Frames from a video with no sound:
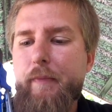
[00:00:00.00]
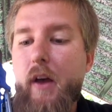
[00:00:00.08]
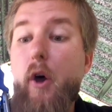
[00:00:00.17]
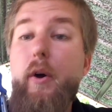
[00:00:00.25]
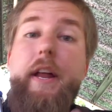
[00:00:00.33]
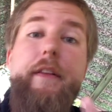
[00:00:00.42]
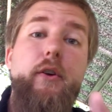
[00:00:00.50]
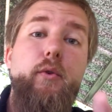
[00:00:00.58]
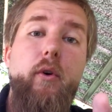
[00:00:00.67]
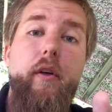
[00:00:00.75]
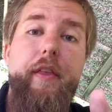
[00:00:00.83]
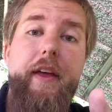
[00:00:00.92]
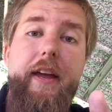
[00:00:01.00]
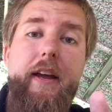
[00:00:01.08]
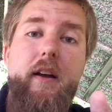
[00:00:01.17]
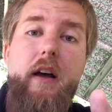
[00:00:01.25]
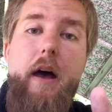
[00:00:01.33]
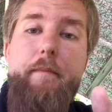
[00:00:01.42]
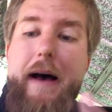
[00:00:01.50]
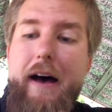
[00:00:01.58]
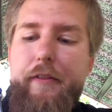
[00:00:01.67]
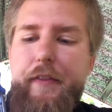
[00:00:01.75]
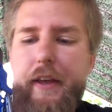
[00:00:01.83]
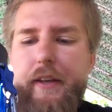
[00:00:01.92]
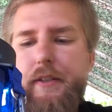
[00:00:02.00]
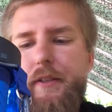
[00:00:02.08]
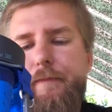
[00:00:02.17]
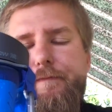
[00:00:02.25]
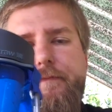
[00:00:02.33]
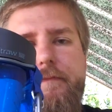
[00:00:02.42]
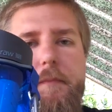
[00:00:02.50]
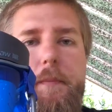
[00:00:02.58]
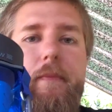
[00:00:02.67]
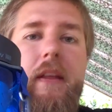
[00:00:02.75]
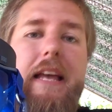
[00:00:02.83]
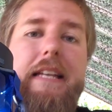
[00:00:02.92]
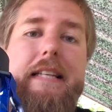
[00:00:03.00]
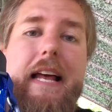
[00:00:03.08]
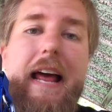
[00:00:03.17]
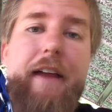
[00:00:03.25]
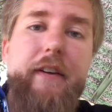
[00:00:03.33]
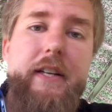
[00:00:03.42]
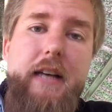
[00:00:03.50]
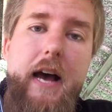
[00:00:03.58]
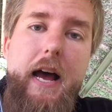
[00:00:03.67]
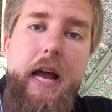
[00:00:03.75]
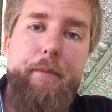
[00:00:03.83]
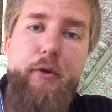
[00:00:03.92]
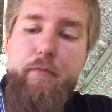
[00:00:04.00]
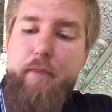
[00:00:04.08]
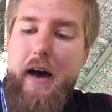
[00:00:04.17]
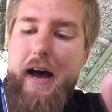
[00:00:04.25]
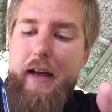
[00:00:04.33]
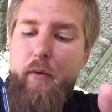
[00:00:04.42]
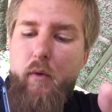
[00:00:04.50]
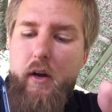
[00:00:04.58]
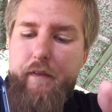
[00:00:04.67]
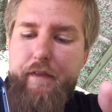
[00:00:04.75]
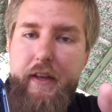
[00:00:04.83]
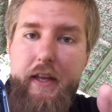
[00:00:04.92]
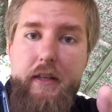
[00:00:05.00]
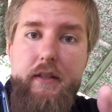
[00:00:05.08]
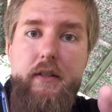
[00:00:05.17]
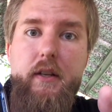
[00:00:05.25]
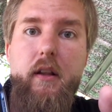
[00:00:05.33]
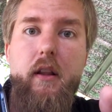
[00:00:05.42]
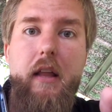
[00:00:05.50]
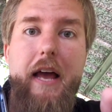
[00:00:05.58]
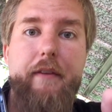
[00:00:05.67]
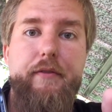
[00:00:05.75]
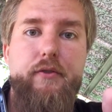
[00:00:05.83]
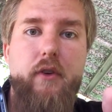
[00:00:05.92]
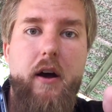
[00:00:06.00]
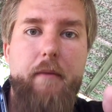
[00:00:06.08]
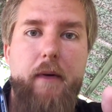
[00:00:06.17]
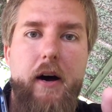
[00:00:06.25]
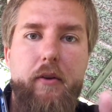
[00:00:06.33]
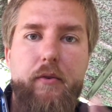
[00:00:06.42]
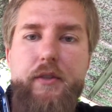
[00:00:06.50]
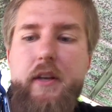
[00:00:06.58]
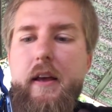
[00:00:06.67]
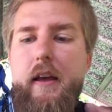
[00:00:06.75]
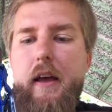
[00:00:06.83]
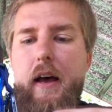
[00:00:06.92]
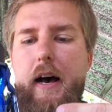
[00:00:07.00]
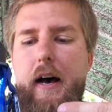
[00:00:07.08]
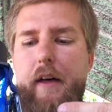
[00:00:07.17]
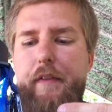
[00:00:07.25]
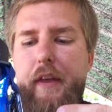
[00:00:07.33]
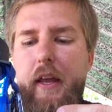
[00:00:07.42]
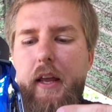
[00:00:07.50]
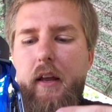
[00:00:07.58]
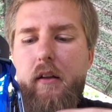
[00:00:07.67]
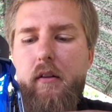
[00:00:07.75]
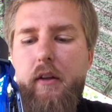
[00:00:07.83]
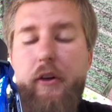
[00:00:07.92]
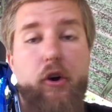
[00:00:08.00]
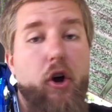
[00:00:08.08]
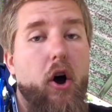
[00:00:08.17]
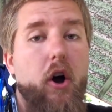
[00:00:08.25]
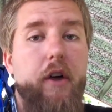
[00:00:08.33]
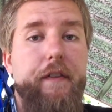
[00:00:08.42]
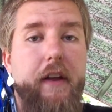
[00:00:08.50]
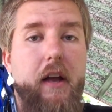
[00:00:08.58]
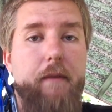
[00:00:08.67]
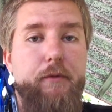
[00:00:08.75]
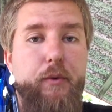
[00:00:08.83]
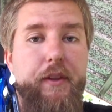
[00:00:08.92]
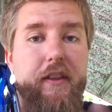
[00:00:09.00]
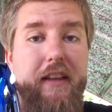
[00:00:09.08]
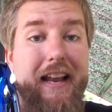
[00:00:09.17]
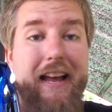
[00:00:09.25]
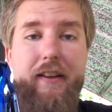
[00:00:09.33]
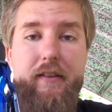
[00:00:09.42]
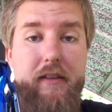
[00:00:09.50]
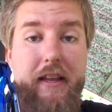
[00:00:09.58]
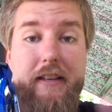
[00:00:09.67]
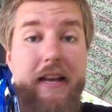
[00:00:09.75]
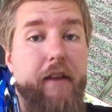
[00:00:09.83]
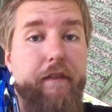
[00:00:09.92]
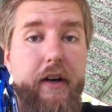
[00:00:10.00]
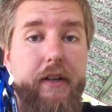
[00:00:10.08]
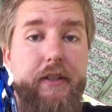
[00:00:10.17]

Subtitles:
Oh, another cool thing about this is that every time you buy one of these Life Straw bottles, the little card that comes with it, they take it very